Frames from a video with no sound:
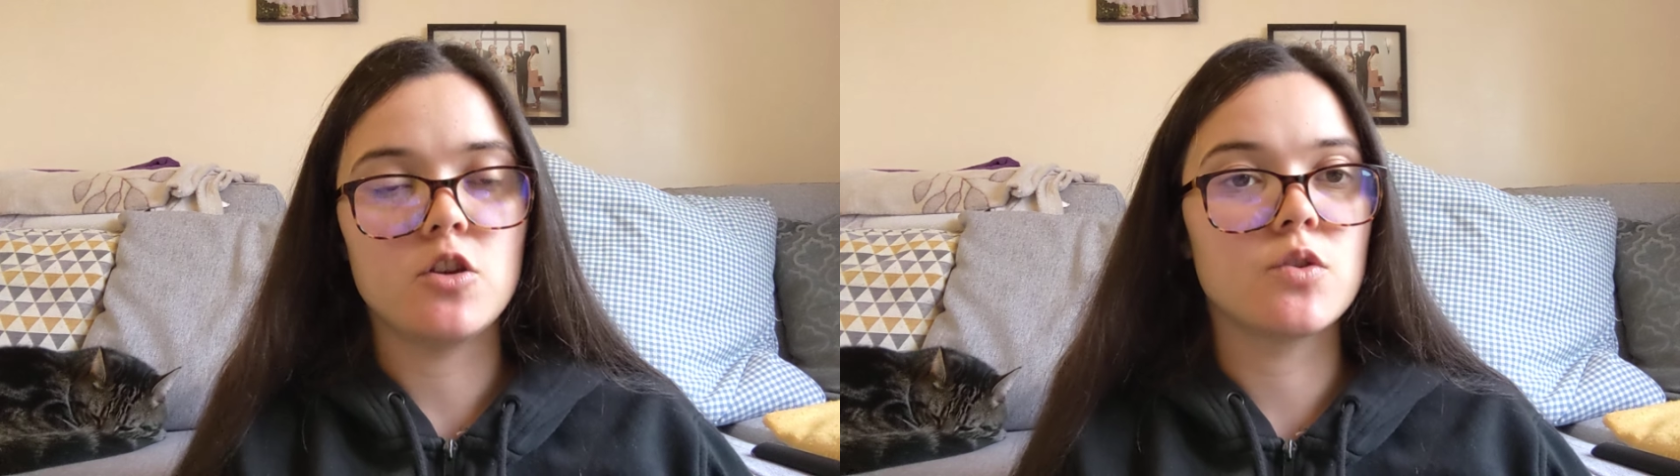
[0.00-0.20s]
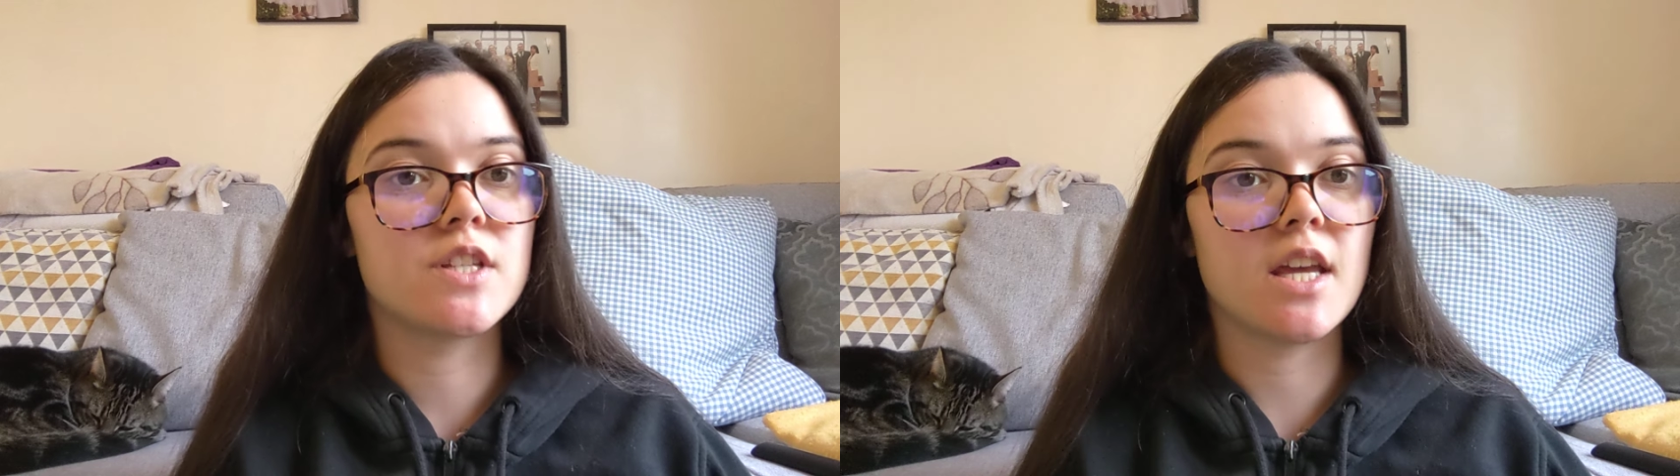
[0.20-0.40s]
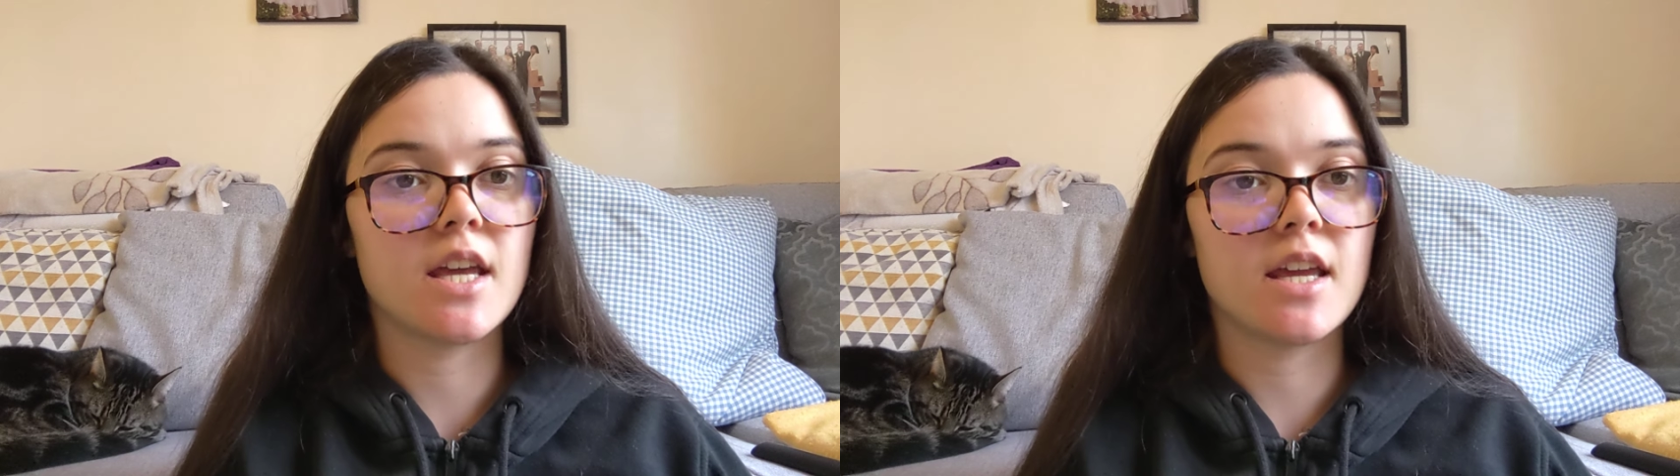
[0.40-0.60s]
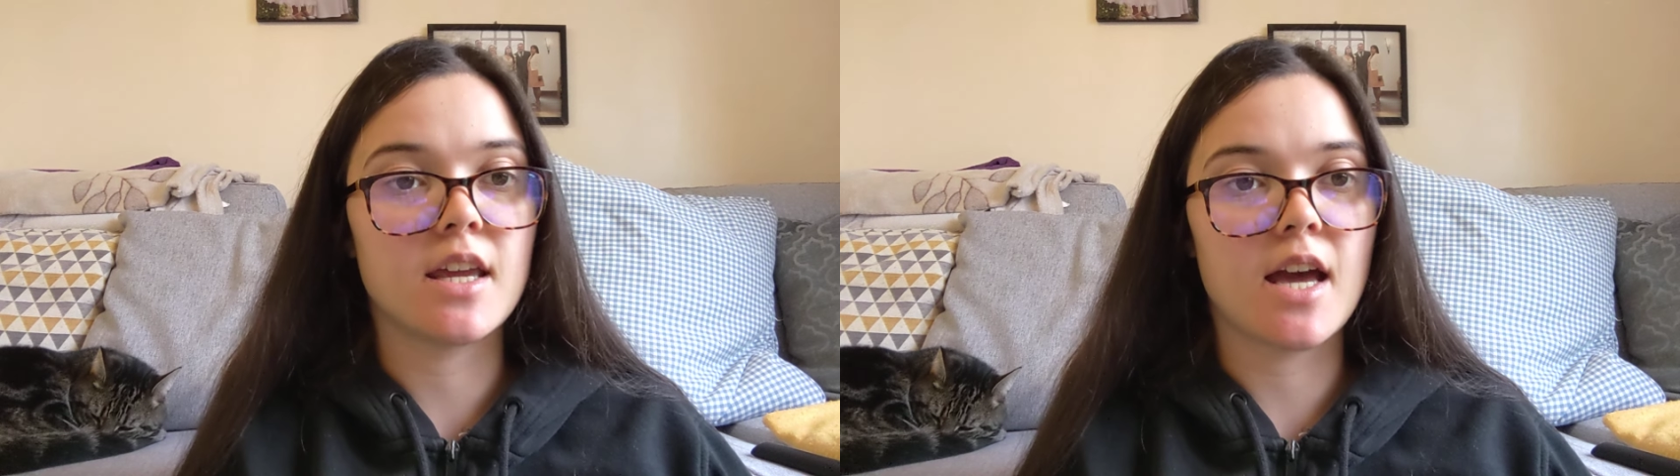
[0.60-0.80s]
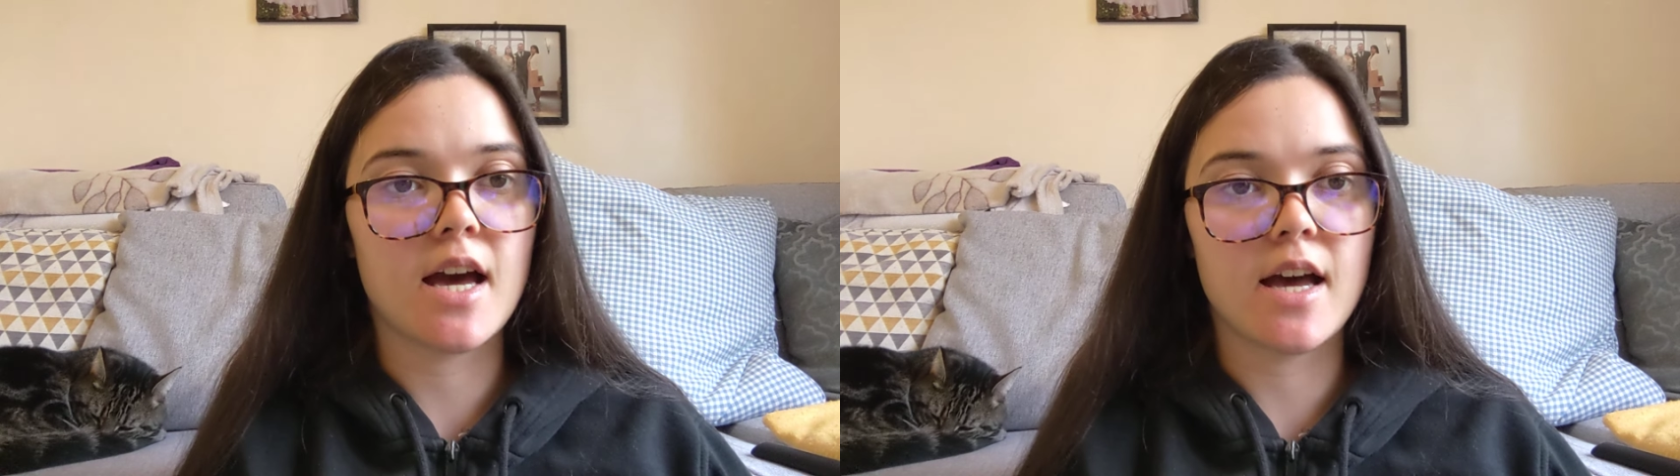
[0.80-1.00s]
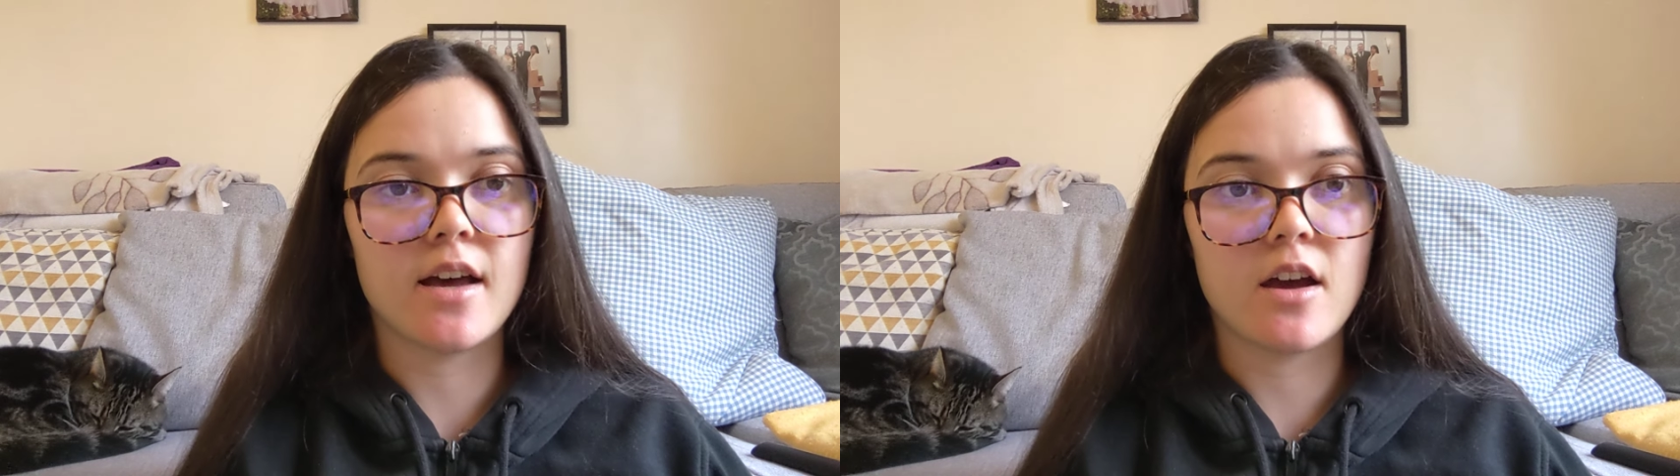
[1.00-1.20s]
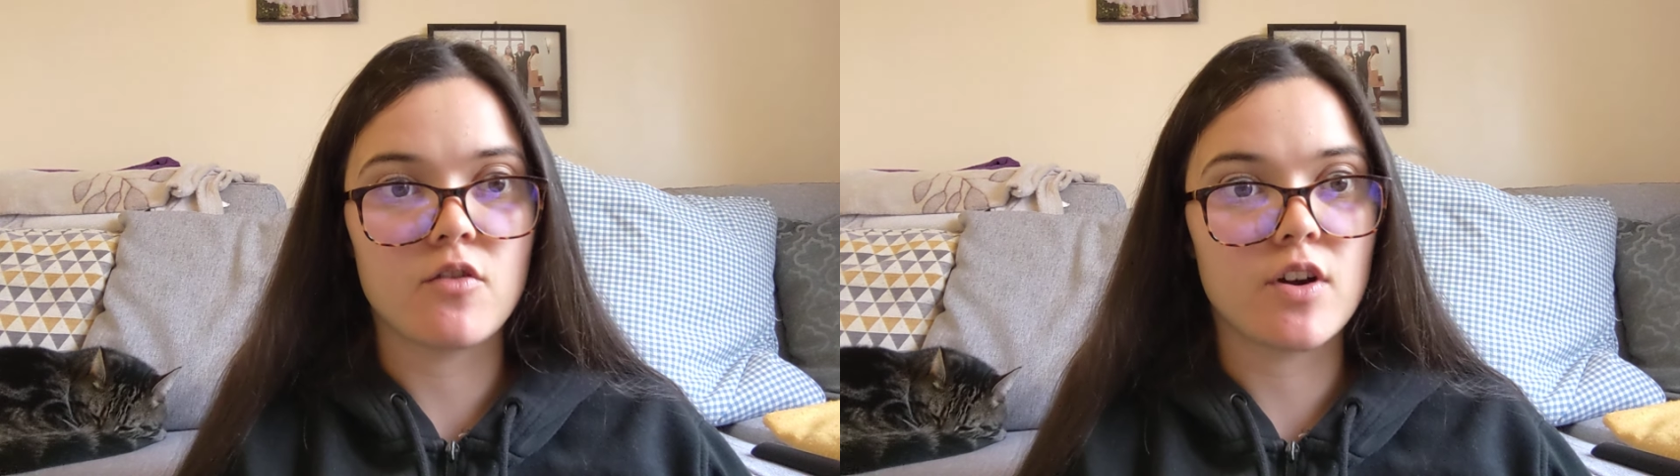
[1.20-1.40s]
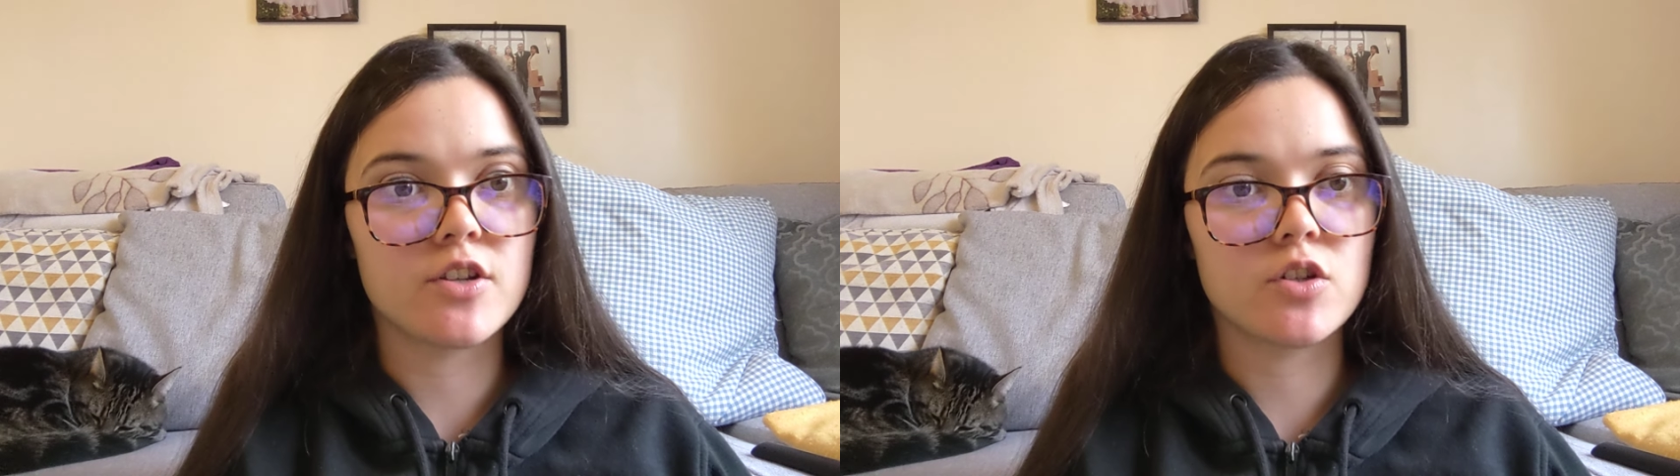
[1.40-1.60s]
you're sitting at
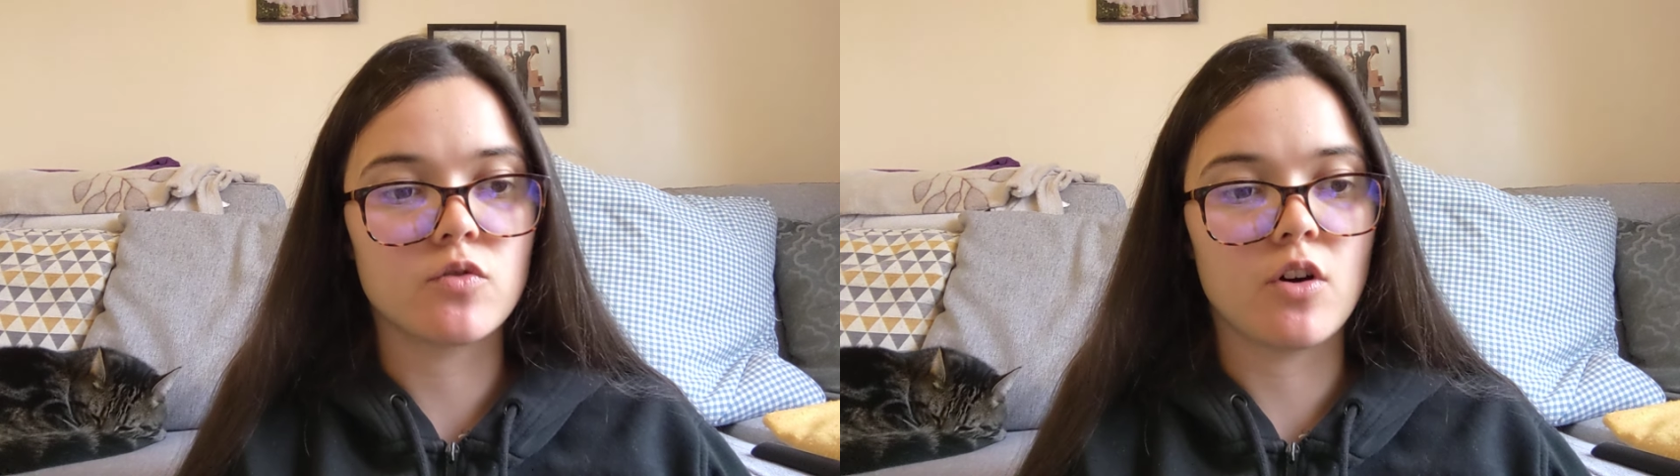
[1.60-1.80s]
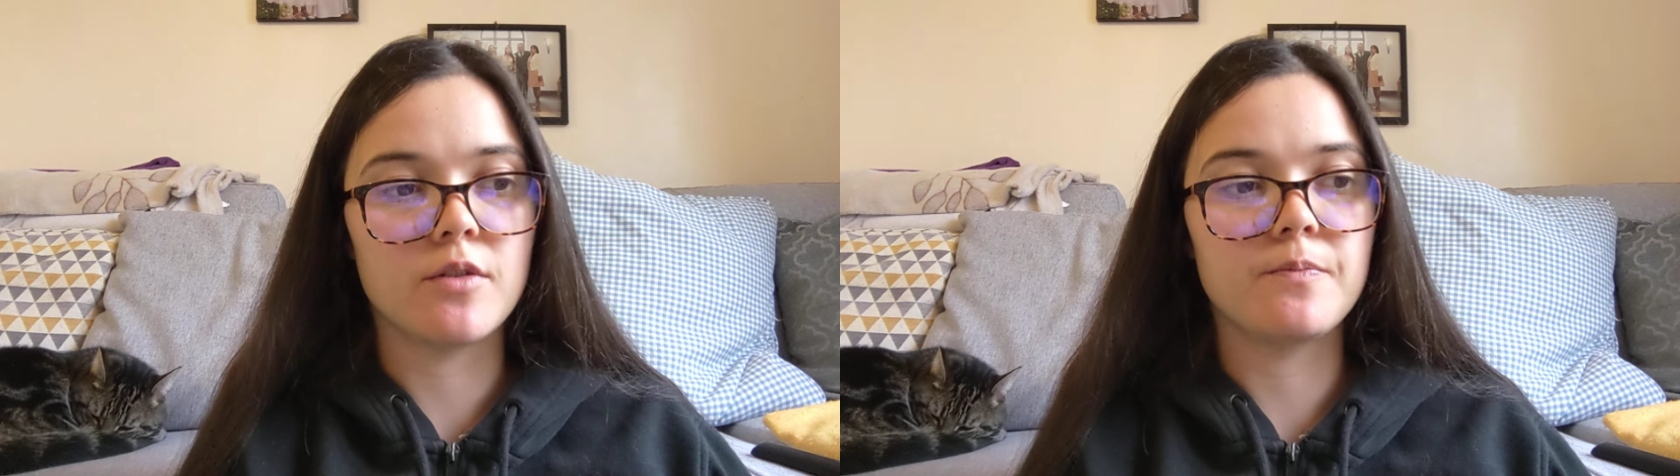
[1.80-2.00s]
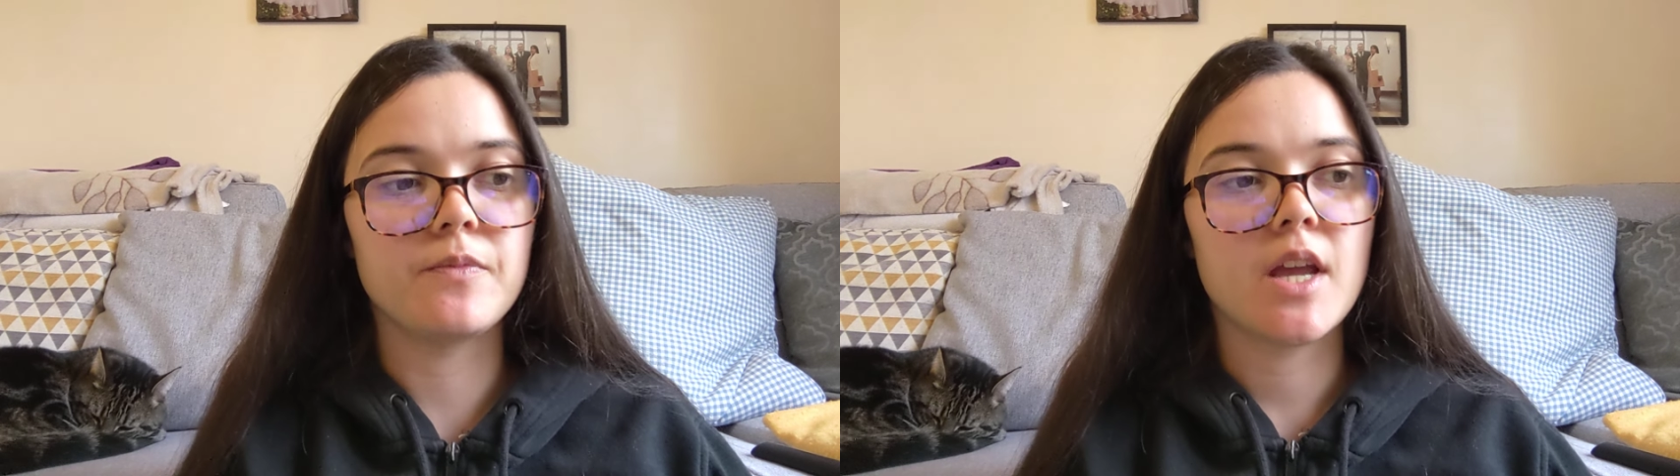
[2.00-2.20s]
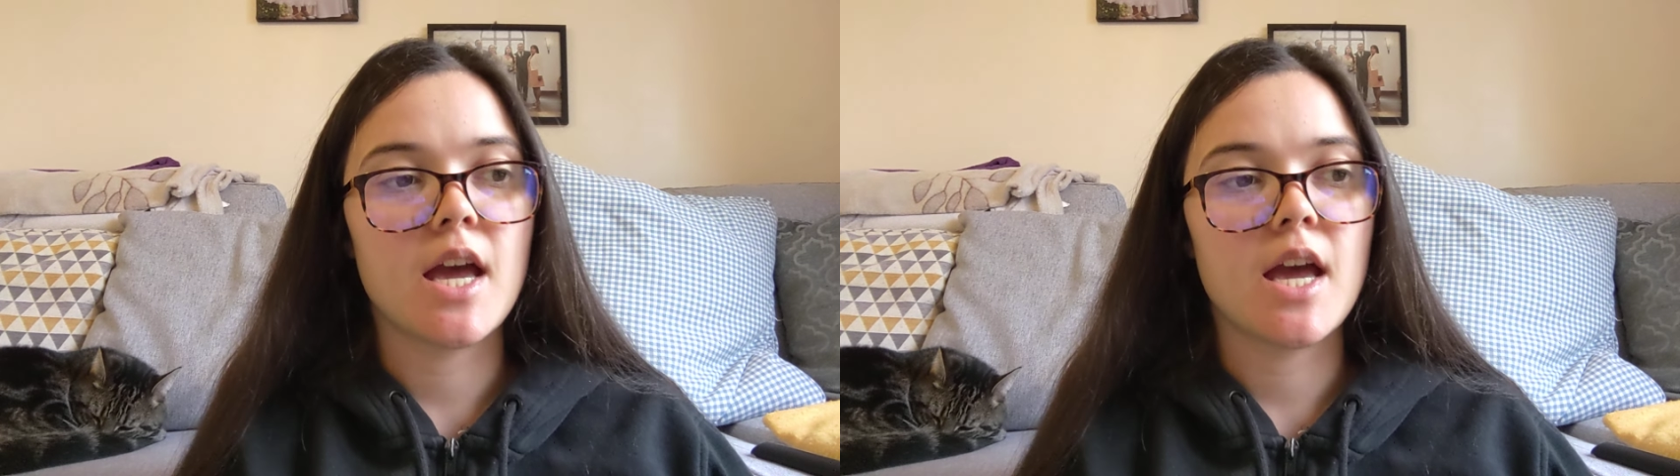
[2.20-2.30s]
a restaurant